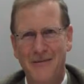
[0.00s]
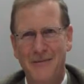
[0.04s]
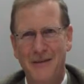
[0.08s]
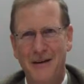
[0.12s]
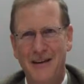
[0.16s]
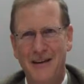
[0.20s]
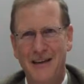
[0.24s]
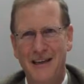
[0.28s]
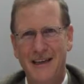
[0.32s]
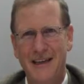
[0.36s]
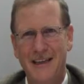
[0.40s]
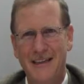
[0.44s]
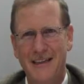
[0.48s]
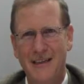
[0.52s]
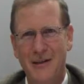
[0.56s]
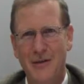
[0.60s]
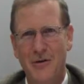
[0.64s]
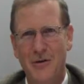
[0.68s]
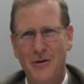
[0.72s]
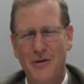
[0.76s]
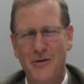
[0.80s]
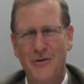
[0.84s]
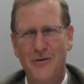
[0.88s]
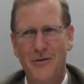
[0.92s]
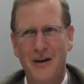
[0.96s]
but it's
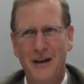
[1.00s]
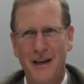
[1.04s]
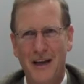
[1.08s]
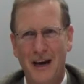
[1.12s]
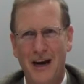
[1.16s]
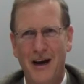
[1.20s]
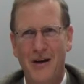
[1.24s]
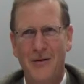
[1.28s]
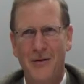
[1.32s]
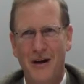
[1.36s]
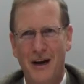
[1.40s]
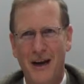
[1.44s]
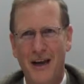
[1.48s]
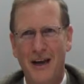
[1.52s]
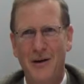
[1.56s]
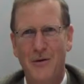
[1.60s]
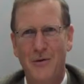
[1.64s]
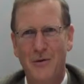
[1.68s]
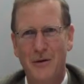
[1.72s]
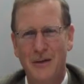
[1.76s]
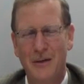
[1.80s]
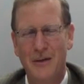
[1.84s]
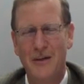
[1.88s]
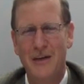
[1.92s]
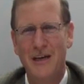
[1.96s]
go in our
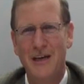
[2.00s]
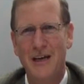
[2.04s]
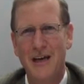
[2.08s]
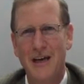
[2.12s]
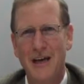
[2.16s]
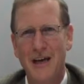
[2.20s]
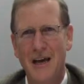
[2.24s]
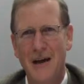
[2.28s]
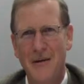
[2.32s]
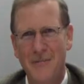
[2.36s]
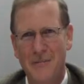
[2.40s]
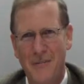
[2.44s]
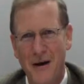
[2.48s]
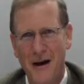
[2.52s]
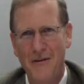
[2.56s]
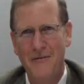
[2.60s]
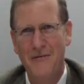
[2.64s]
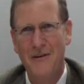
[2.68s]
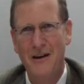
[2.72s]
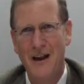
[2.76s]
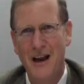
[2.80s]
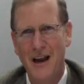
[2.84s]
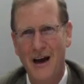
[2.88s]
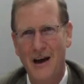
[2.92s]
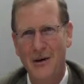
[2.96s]
language
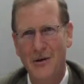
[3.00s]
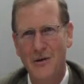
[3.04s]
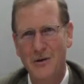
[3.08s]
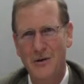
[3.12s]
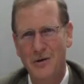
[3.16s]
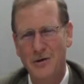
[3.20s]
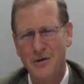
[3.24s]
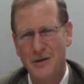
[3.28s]
above clouds.